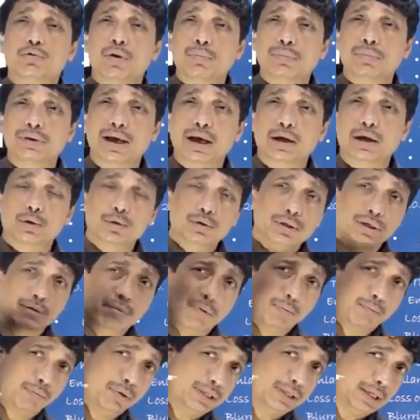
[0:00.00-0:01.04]
Remember that, no?
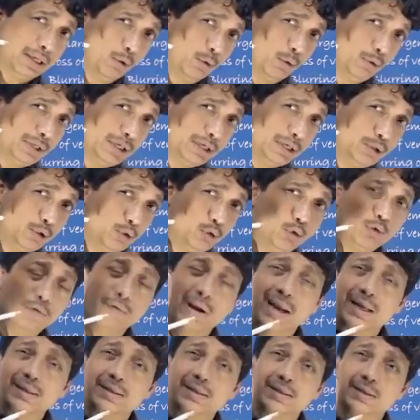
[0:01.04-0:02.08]
Remember, there are only two
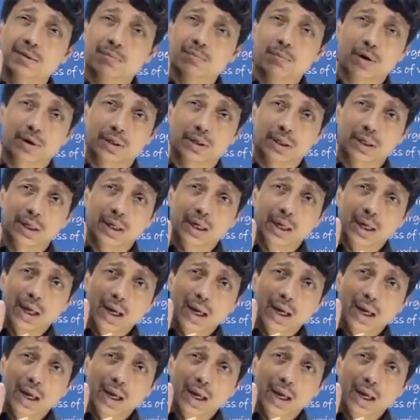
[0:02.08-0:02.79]
veins in the body.